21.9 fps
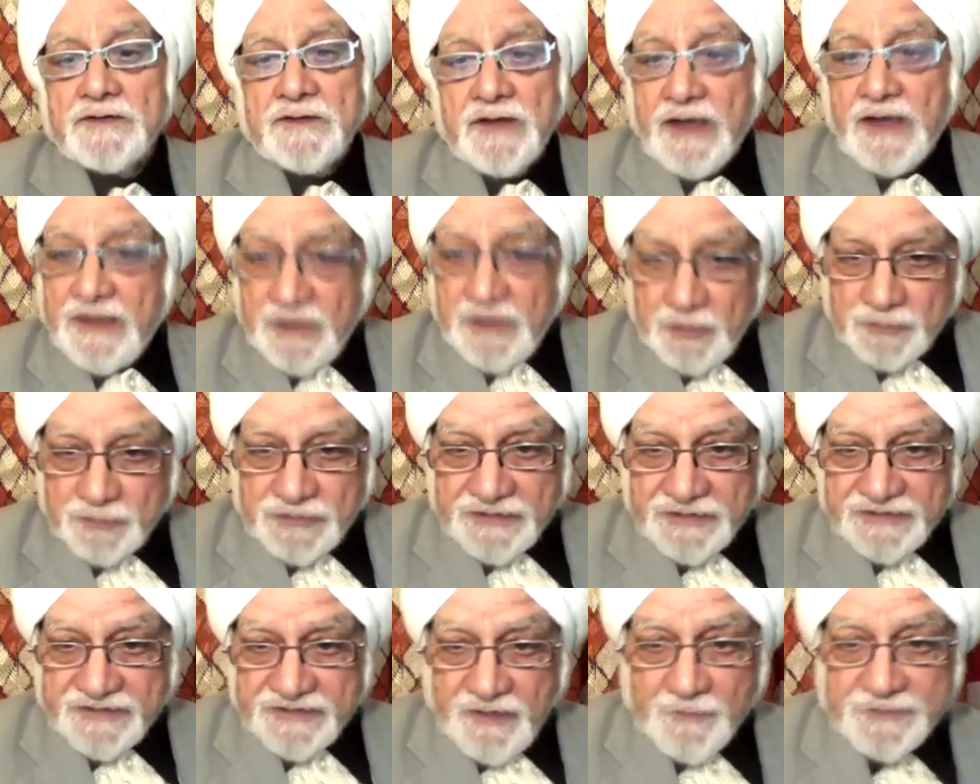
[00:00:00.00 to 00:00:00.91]
And now
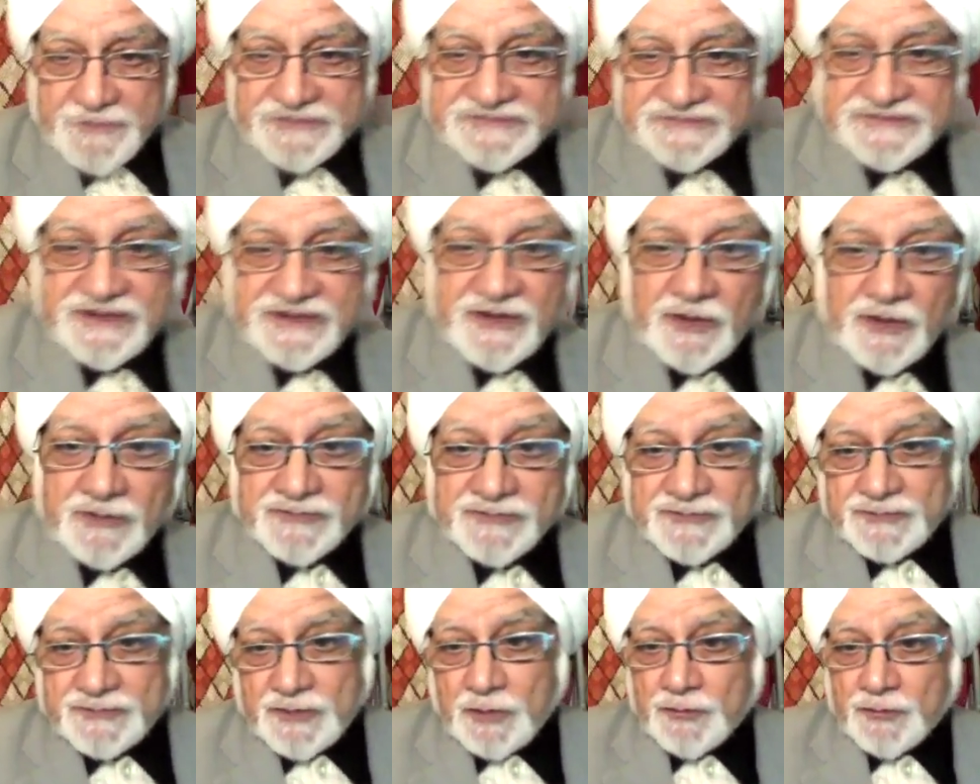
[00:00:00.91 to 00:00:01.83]
the competitions are
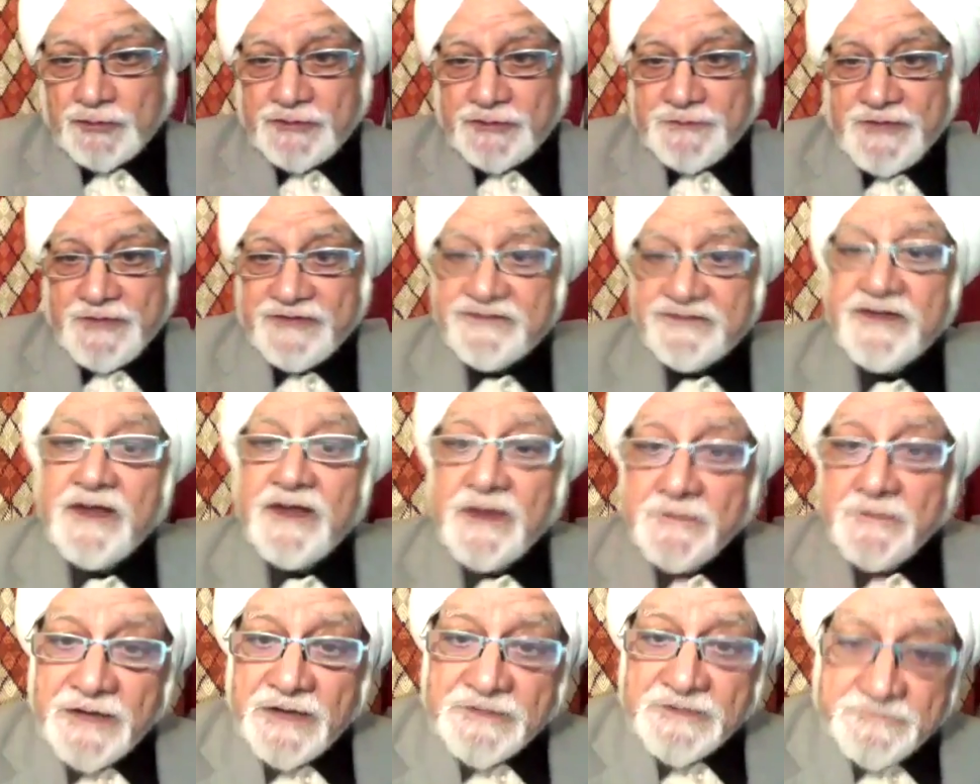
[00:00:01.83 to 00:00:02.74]
also not only Miss,
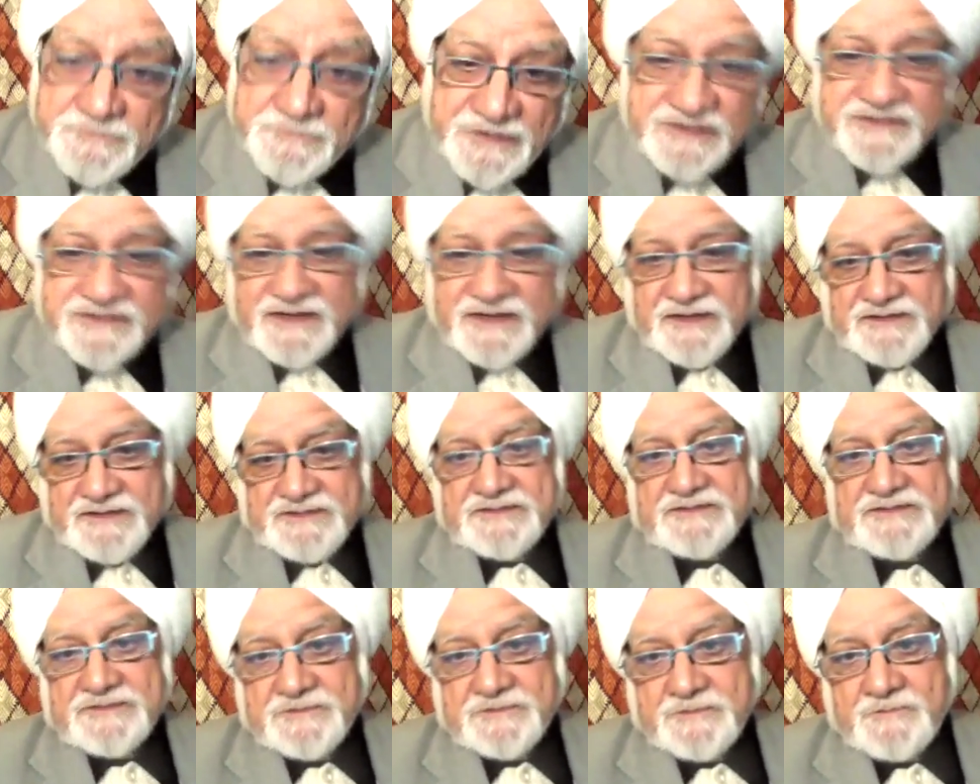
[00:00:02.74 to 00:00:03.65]
but Misses,
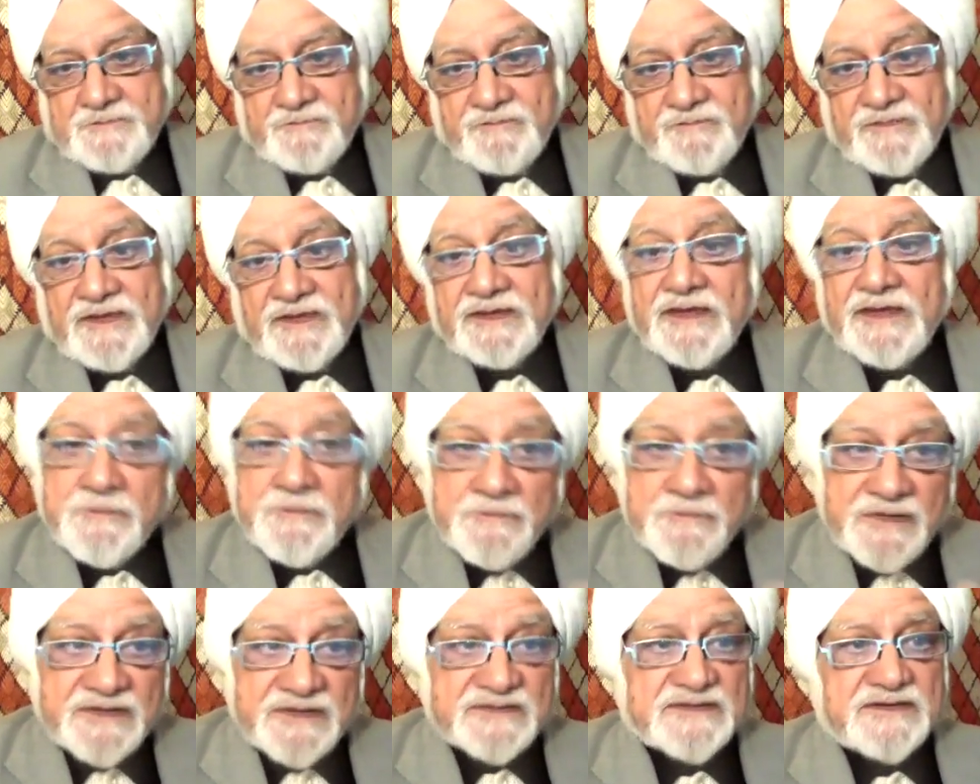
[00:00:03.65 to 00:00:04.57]
then
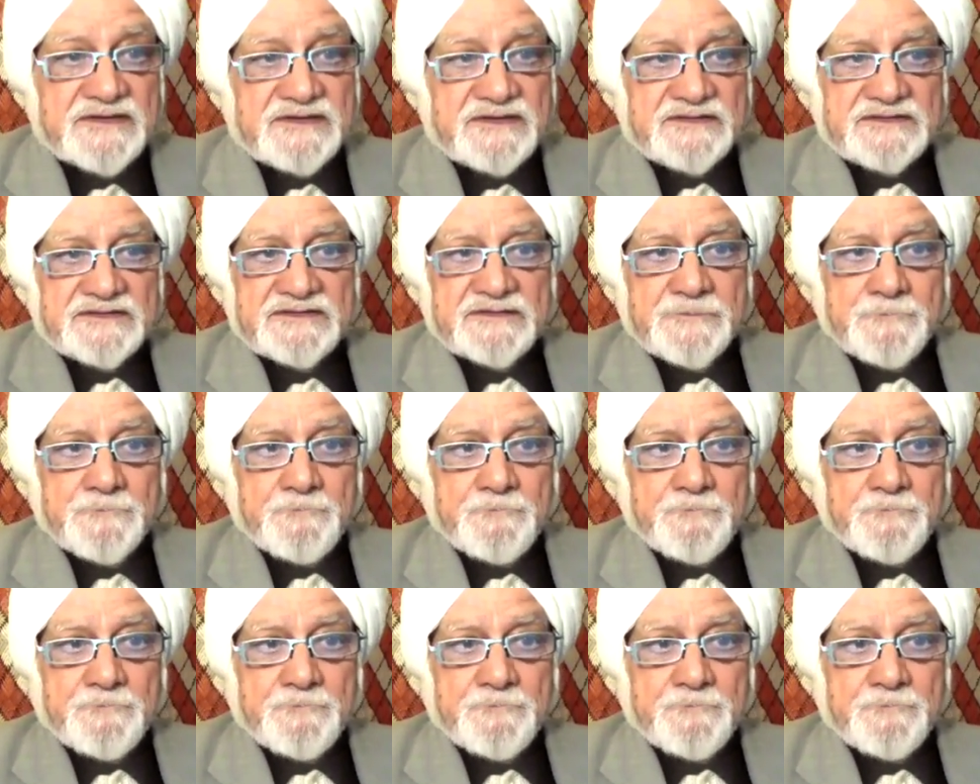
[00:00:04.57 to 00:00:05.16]
Misters.